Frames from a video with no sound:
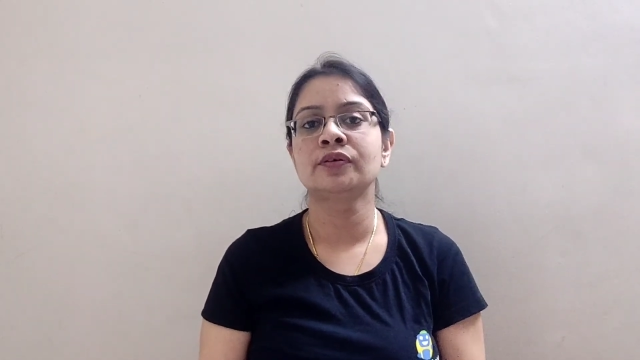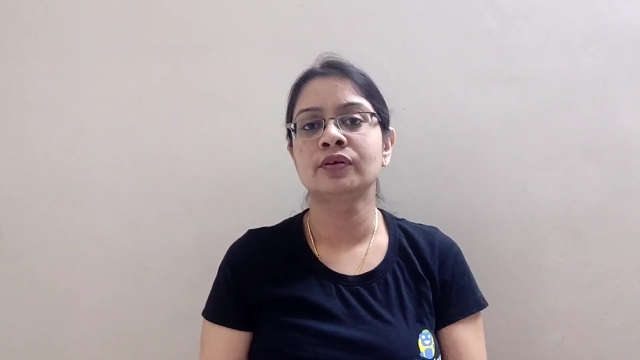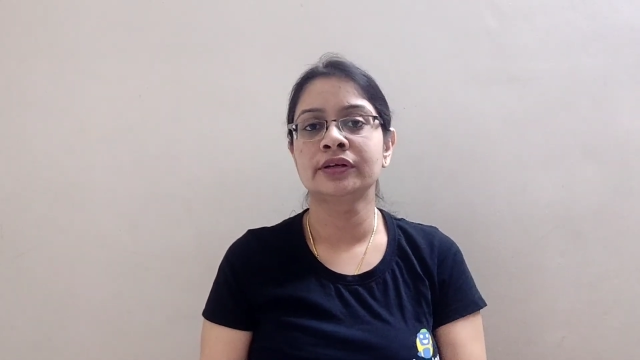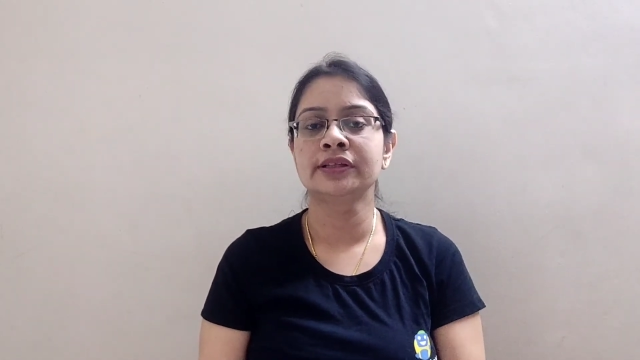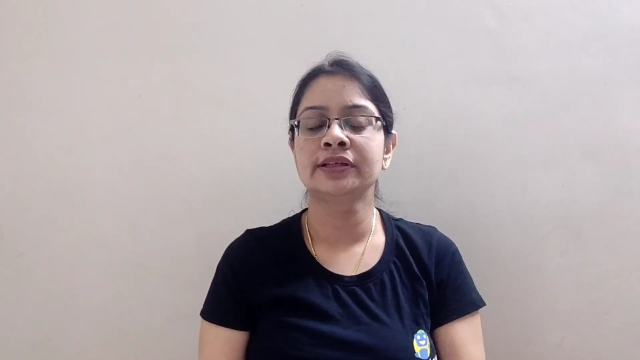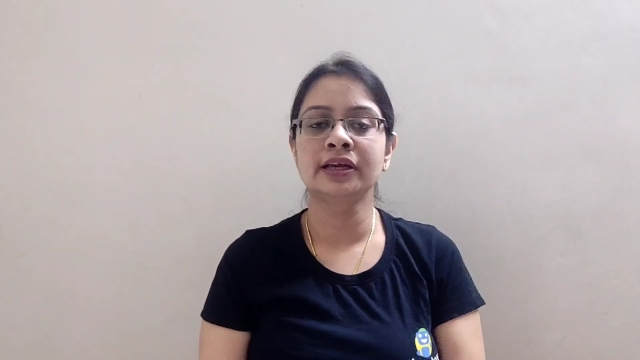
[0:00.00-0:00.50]

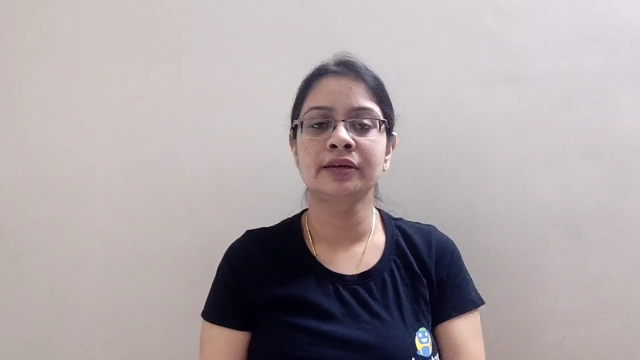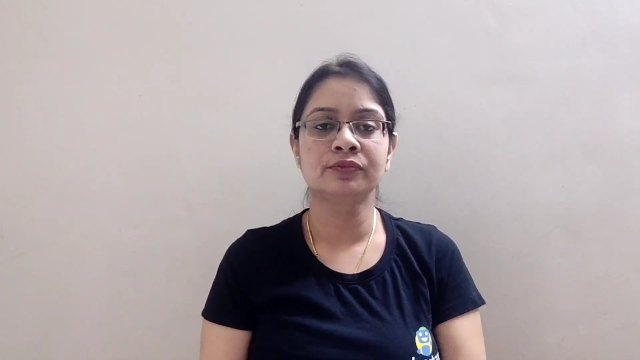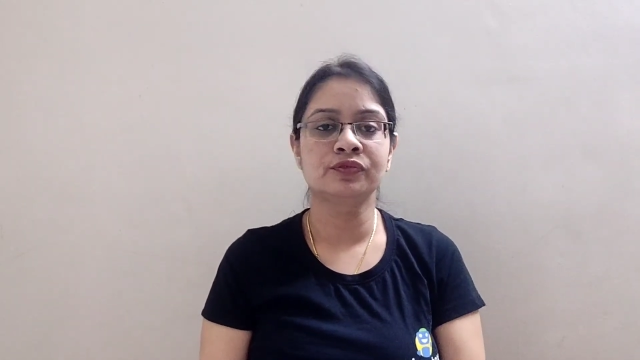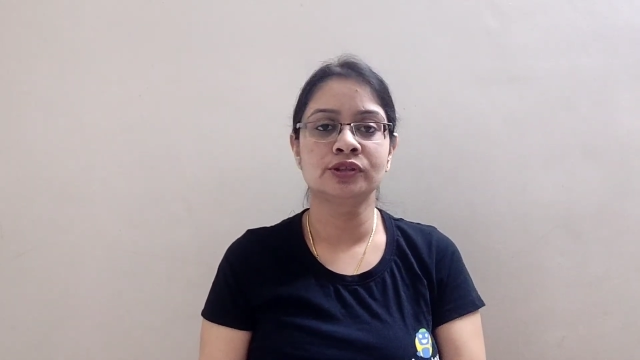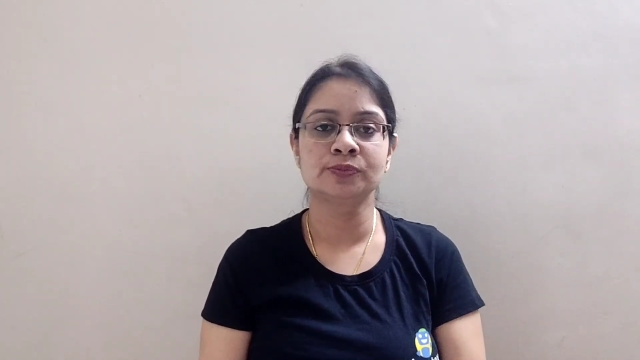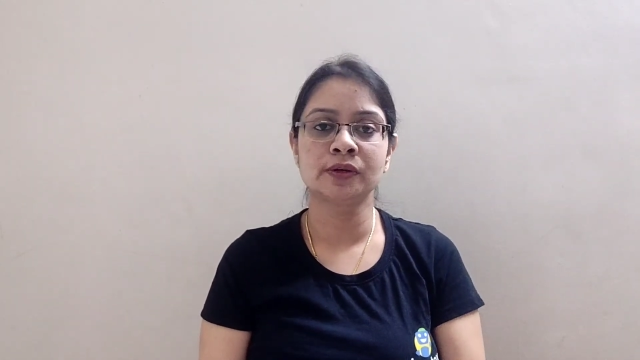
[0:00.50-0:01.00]
or in the
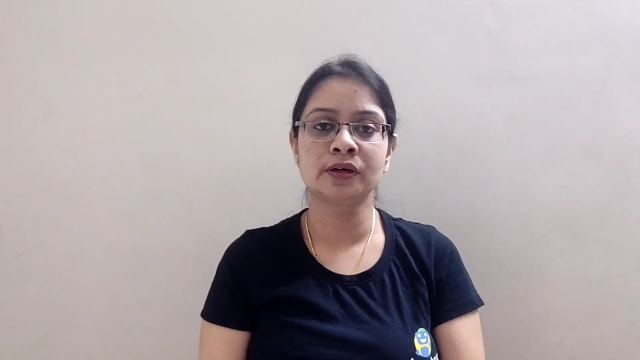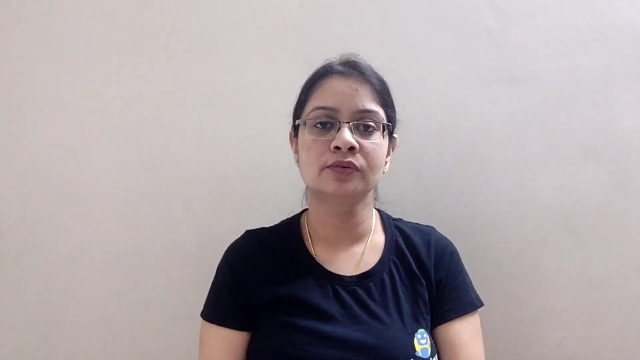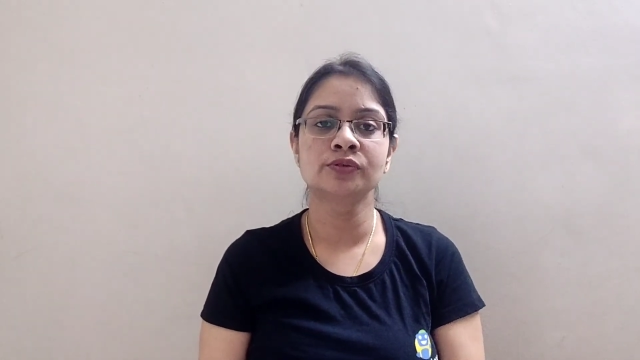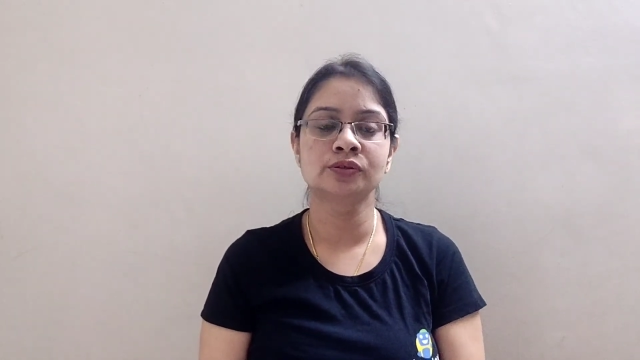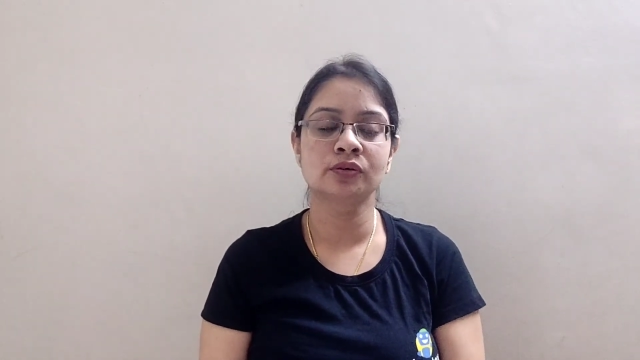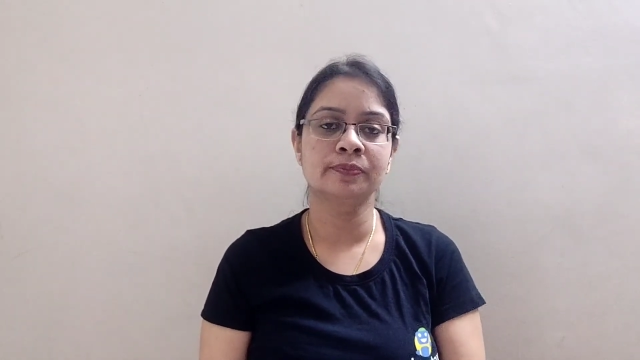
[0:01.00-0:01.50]
name of your
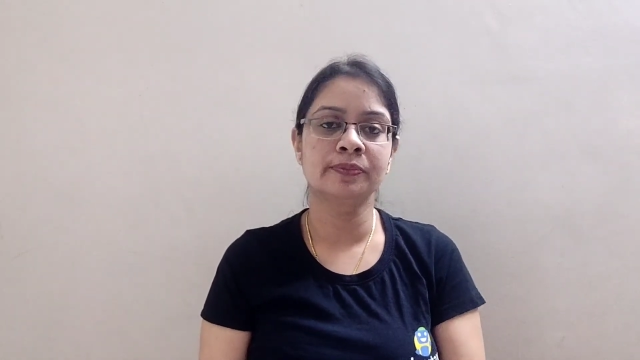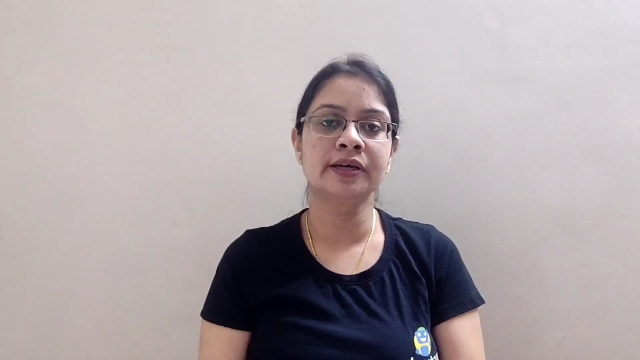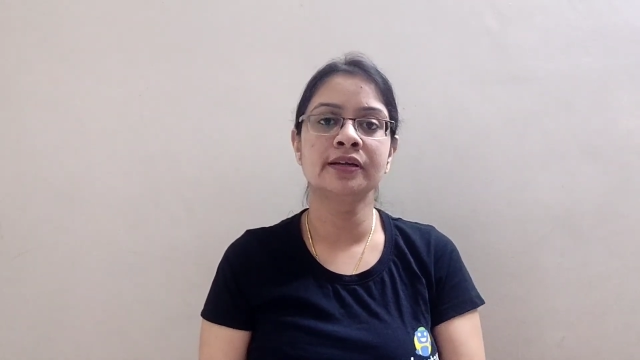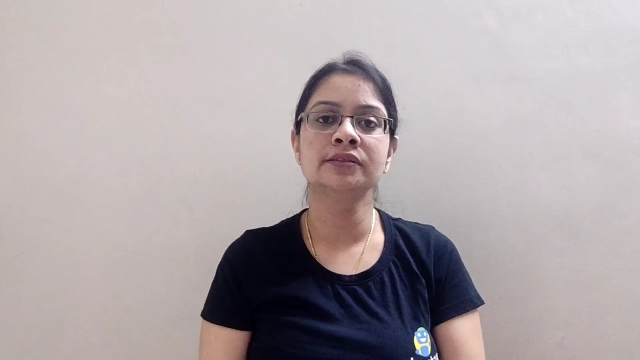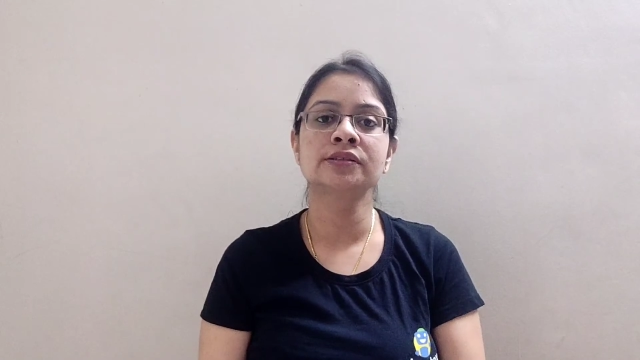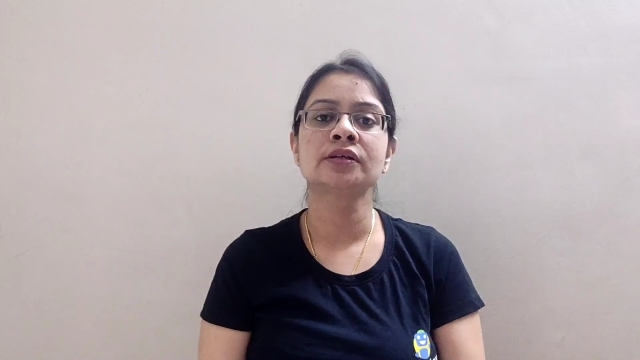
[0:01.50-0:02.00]
spouse or
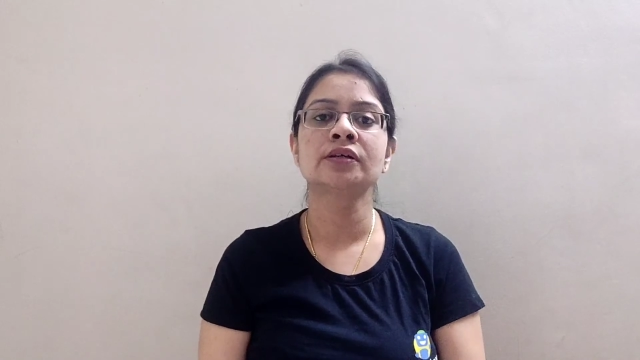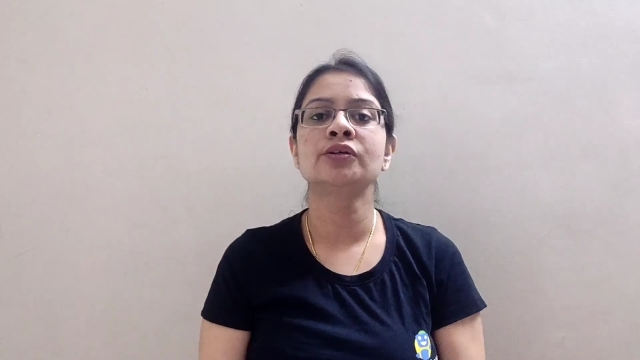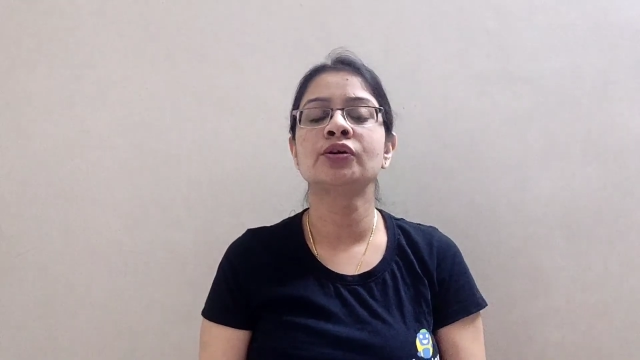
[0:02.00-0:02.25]
parents.